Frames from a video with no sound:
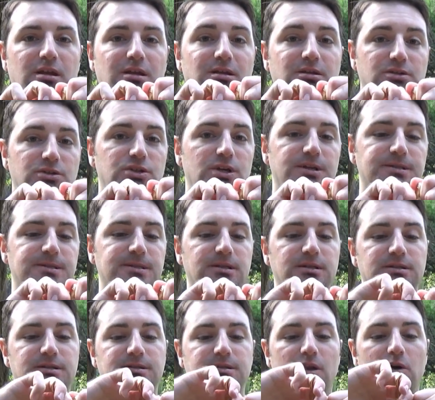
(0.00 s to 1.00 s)
and adjusting it
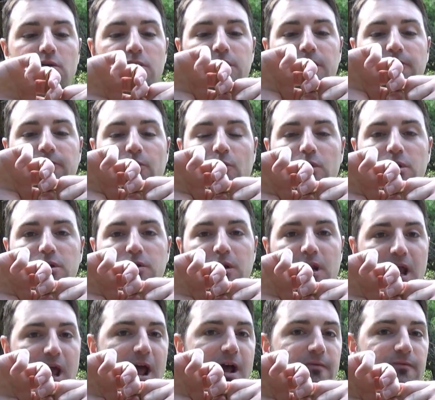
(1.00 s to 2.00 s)
slow enough to where you can
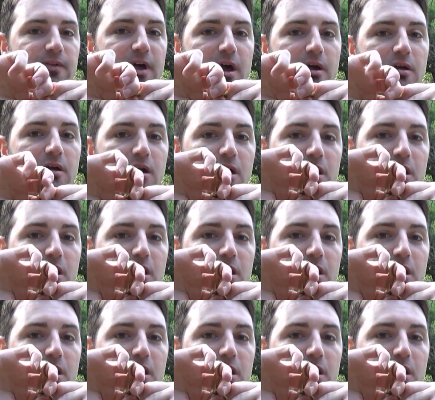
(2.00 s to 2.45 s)
have that